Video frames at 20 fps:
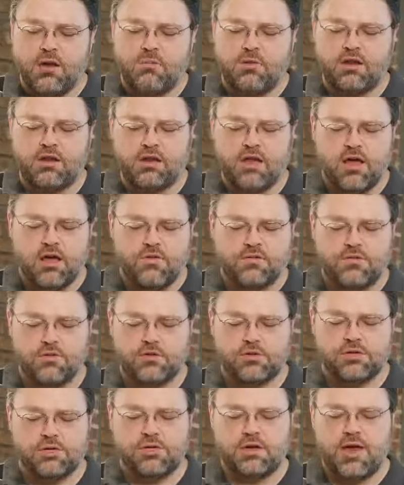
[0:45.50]
but
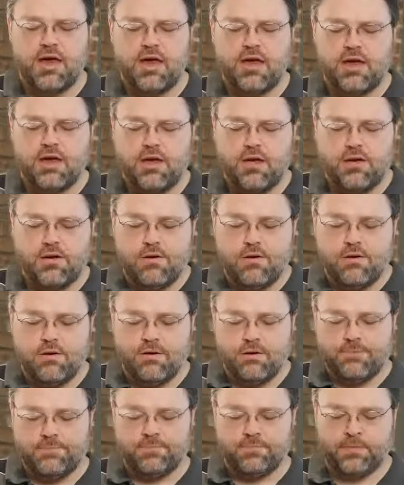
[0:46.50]

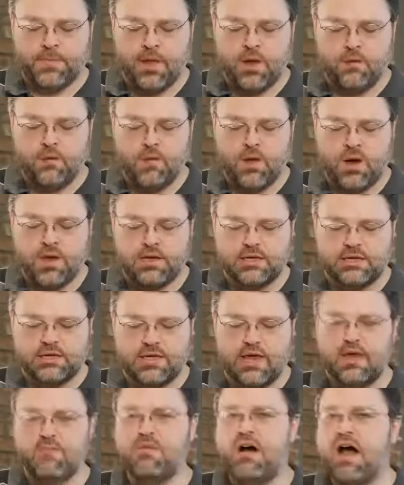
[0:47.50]
Fusion-io
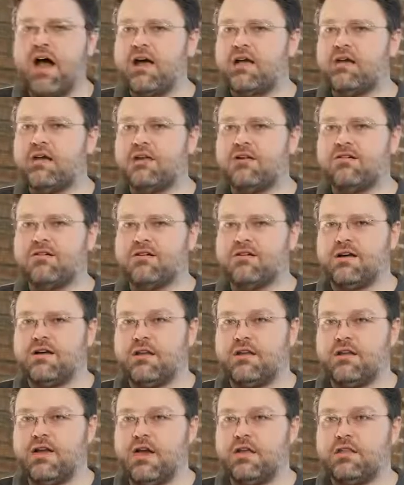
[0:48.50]
was a pioneer
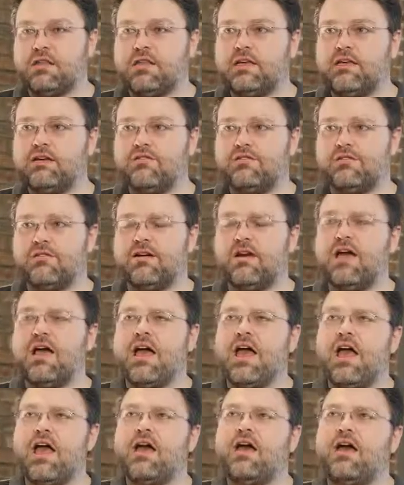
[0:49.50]
and a leader,
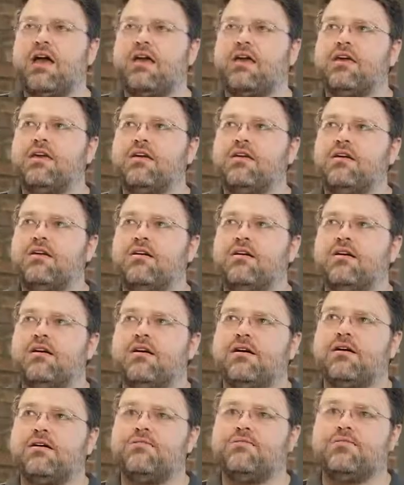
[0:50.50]
a
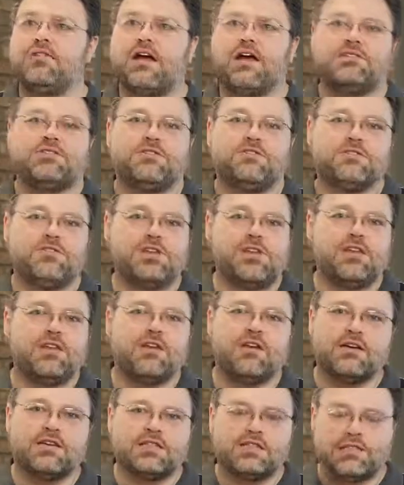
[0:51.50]
uh, flash of
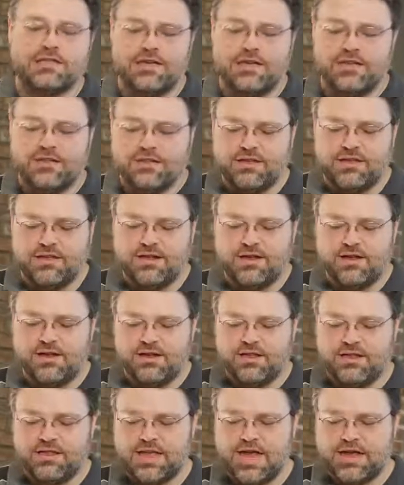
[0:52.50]
genius in the
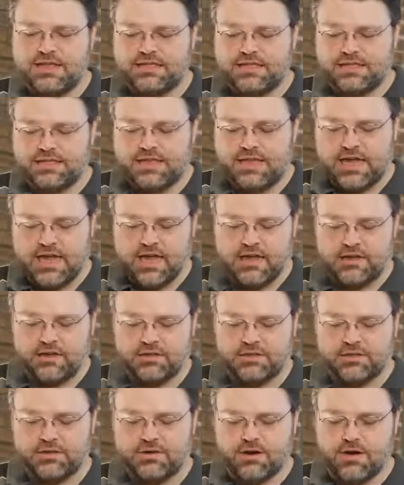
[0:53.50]
uh, the S S D
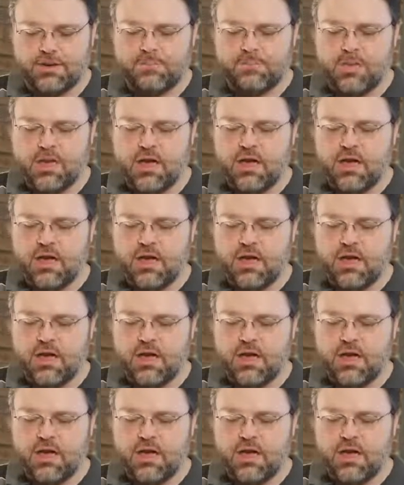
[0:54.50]
industry.